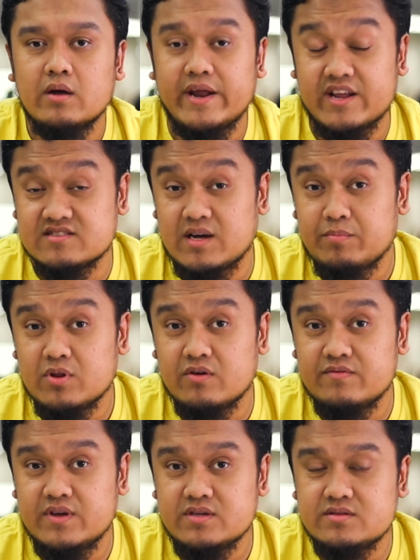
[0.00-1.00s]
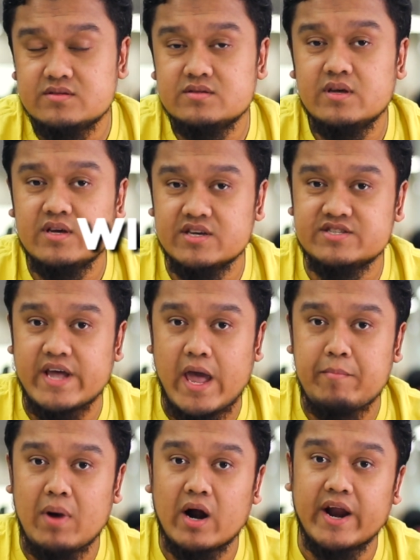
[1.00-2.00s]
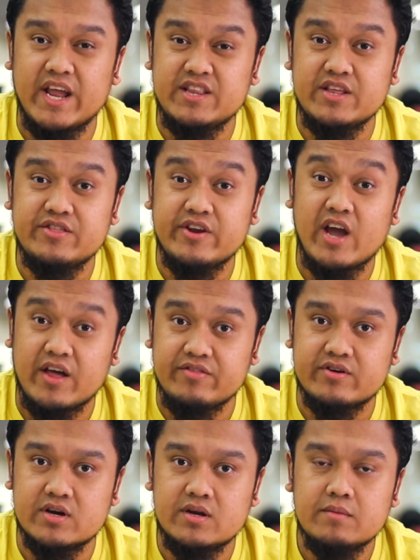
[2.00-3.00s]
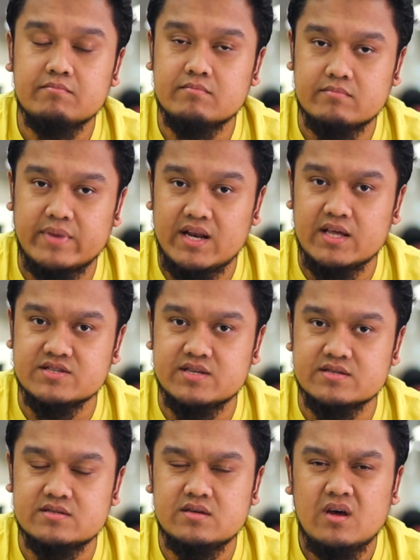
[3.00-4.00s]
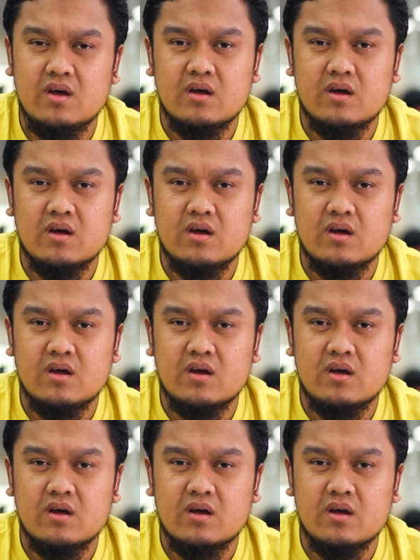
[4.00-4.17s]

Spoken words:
An example of this is the MR8300 by Linksys.